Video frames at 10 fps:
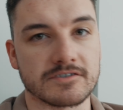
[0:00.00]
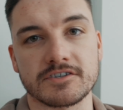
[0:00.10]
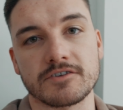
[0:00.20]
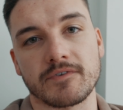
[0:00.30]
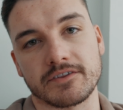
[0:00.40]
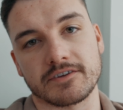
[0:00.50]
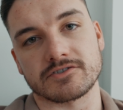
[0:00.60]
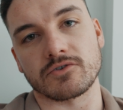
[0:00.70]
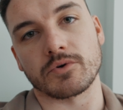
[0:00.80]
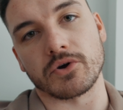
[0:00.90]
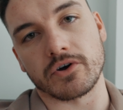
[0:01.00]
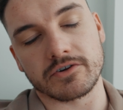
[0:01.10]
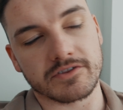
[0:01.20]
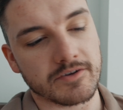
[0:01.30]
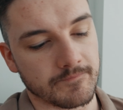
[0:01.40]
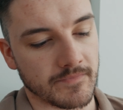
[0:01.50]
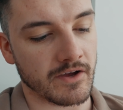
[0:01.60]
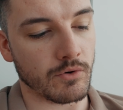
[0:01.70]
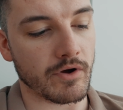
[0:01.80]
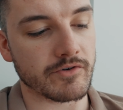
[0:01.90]
see if anything's going on them.
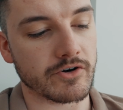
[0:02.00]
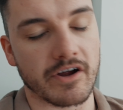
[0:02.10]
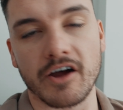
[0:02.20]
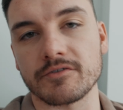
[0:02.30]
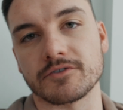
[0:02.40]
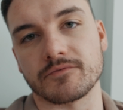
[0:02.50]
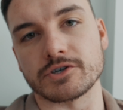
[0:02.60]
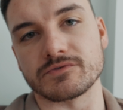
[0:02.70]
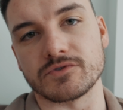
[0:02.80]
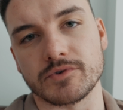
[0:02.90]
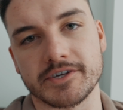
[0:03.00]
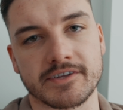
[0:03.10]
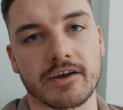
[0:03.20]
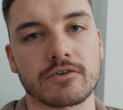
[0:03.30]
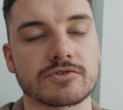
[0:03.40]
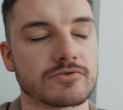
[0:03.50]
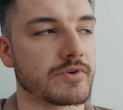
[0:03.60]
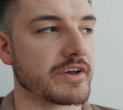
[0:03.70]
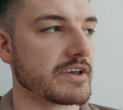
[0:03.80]
However, after the first few weeks, that goes away.